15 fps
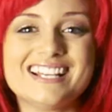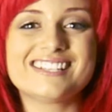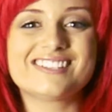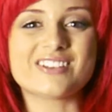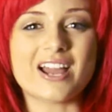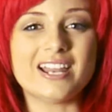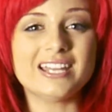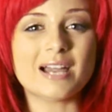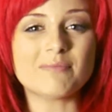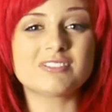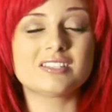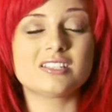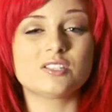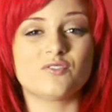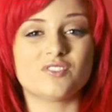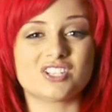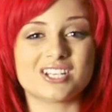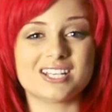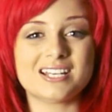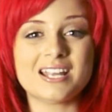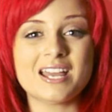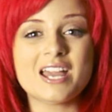Signing up to the
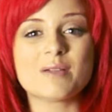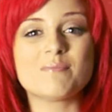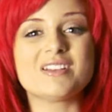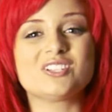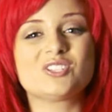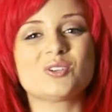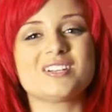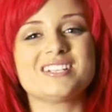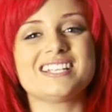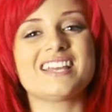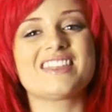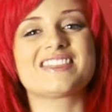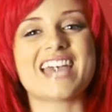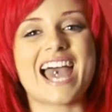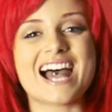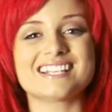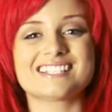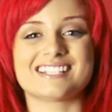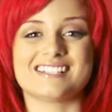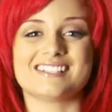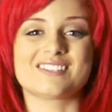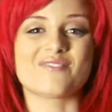division means joining
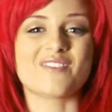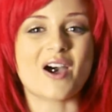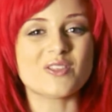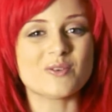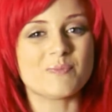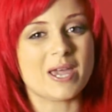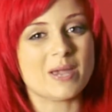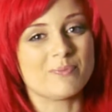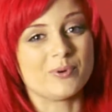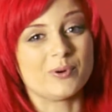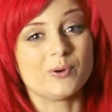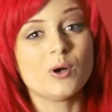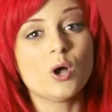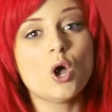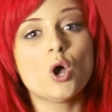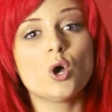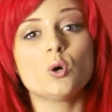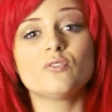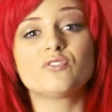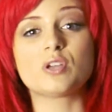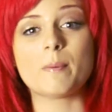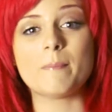thousands of other people
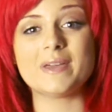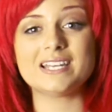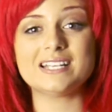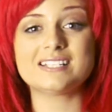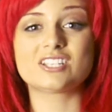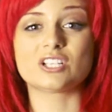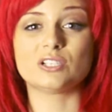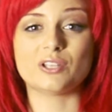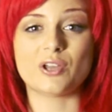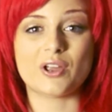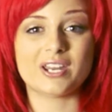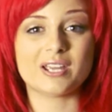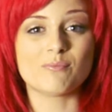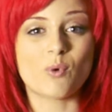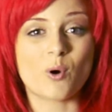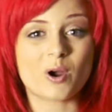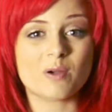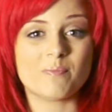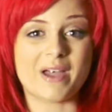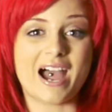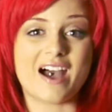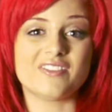who have committed to learning more
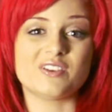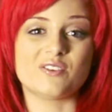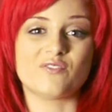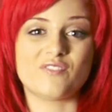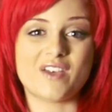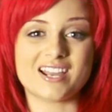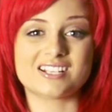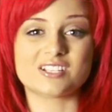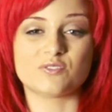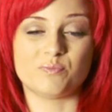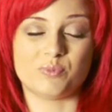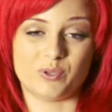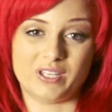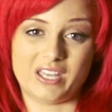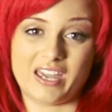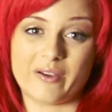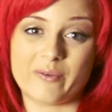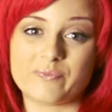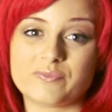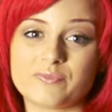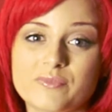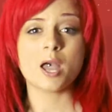about the effect of
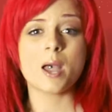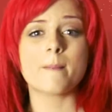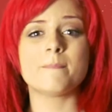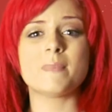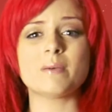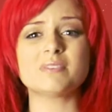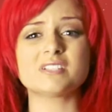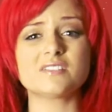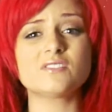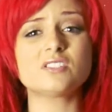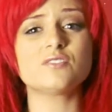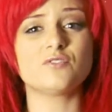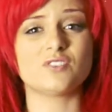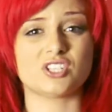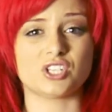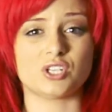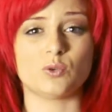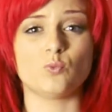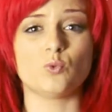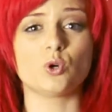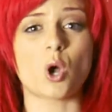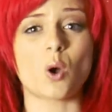bullying. Members of the
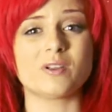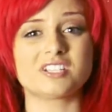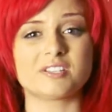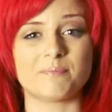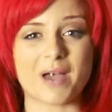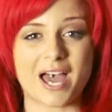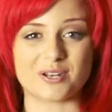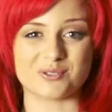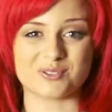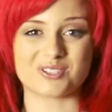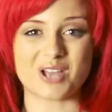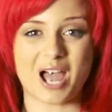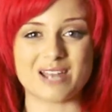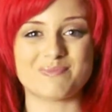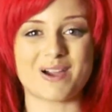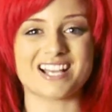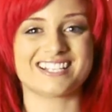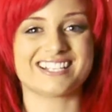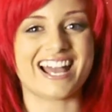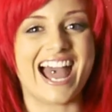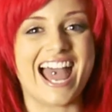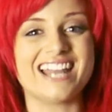division will go into battle side by
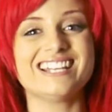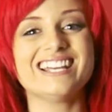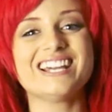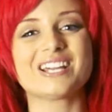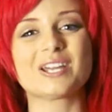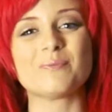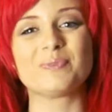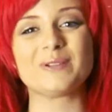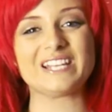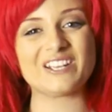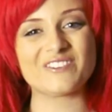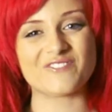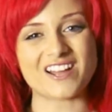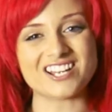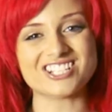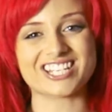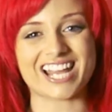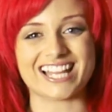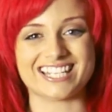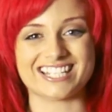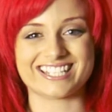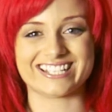side, completing fun
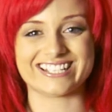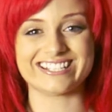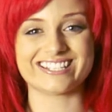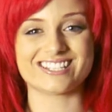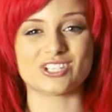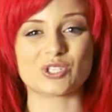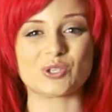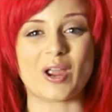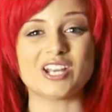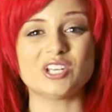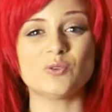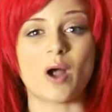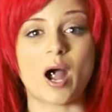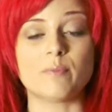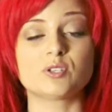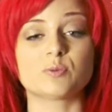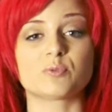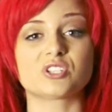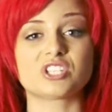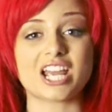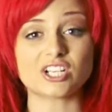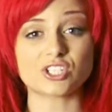challenges that train you up to
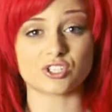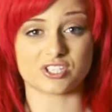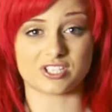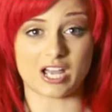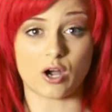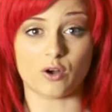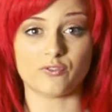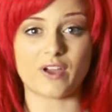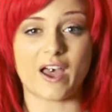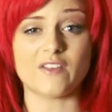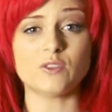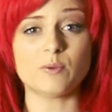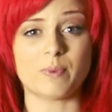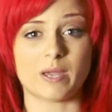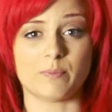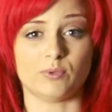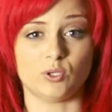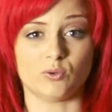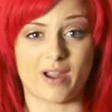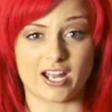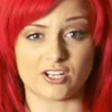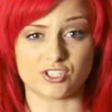protect yourself and the people
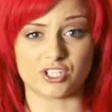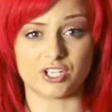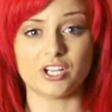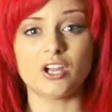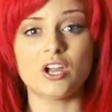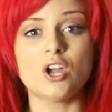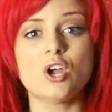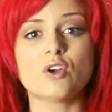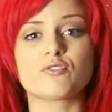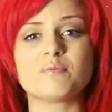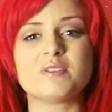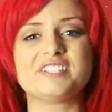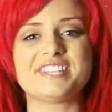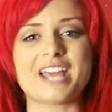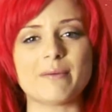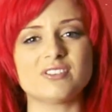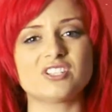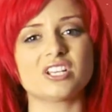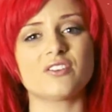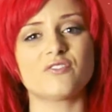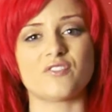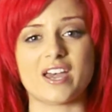around you from the
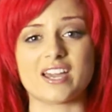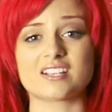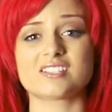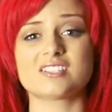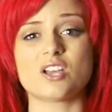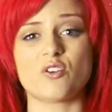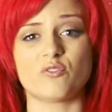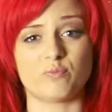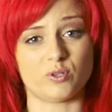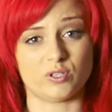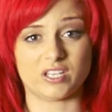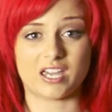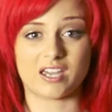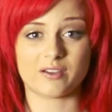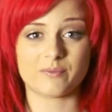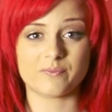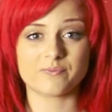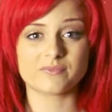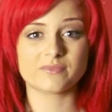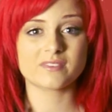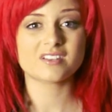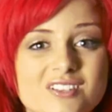damaging effects of bullying.
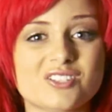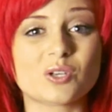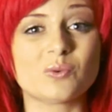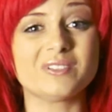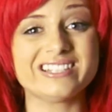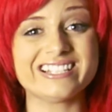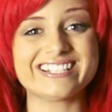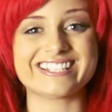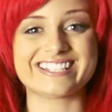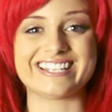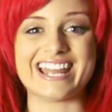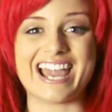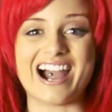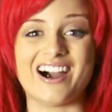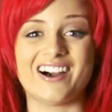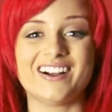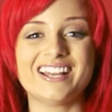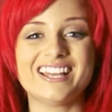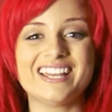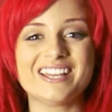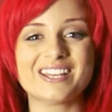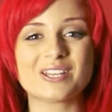So enlist now,
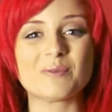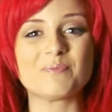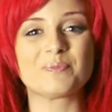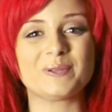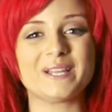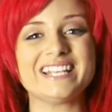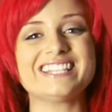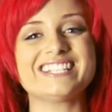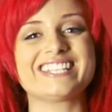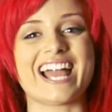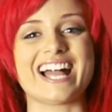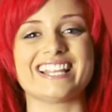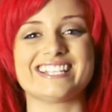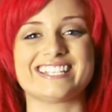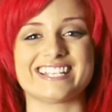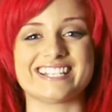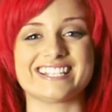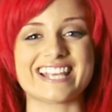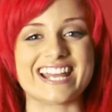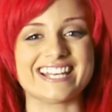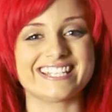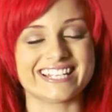complete the
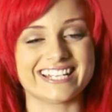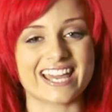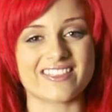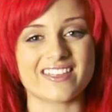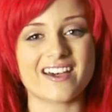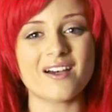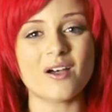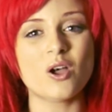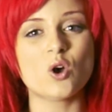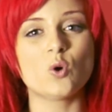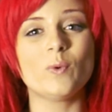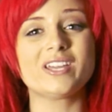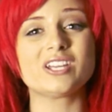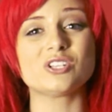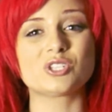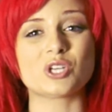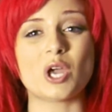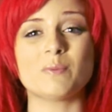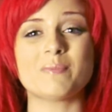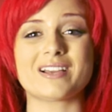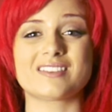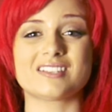challenges, and together we can
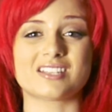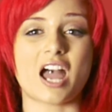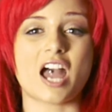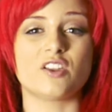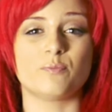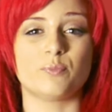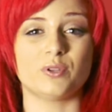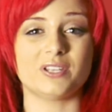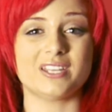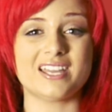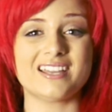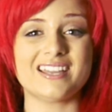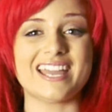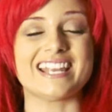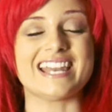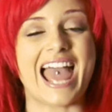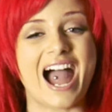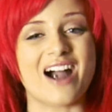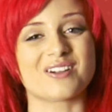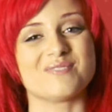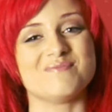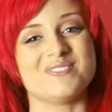turn back the tide of bullying in
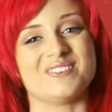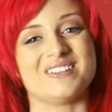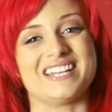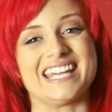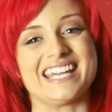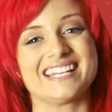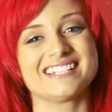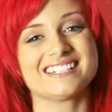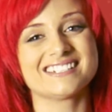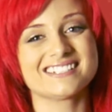our community.